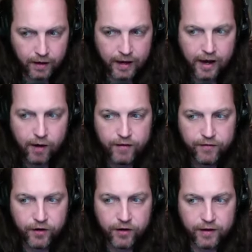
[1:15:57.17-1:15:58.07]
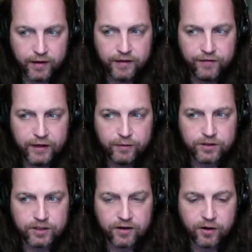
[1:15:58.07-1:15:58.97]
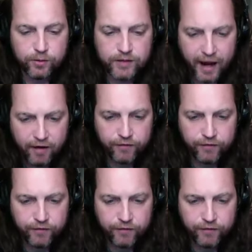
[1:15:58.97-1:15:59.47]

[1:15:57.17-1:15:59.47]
However, if he was to go down